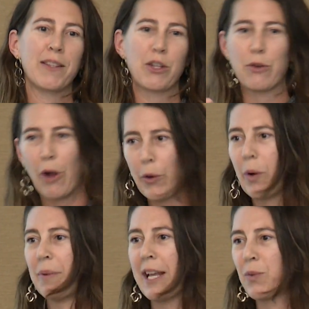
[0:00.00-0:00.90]
And so you go to
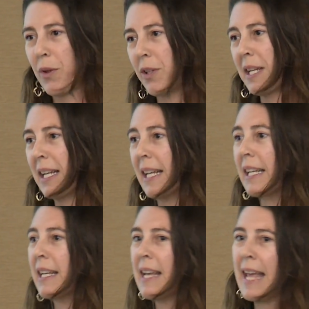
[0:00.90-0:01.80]
a place where the need
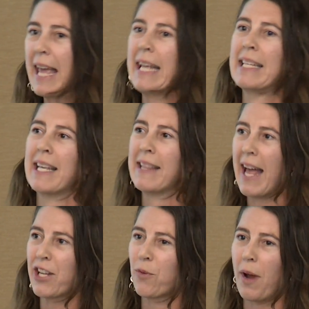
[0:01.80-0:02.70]
it is, and
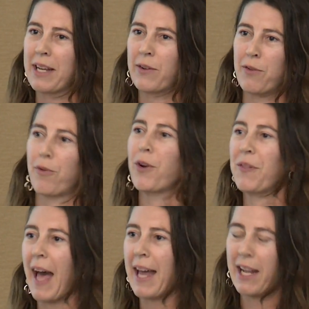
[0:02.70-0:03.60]
then you're wanting to
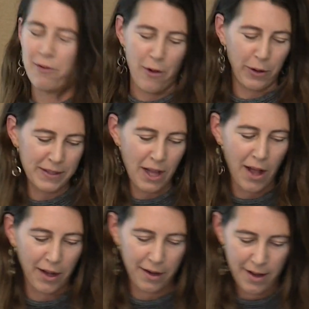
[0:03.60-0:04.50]
invert that and focus
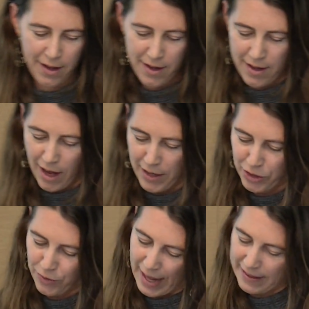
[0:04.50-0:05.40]
on, on
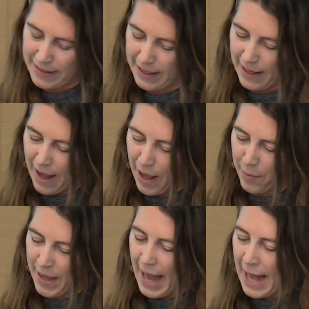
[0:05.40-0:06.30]
strengths and,
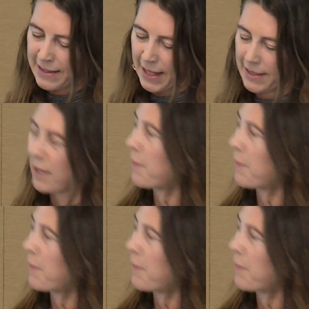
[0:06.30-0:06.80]
um, and assets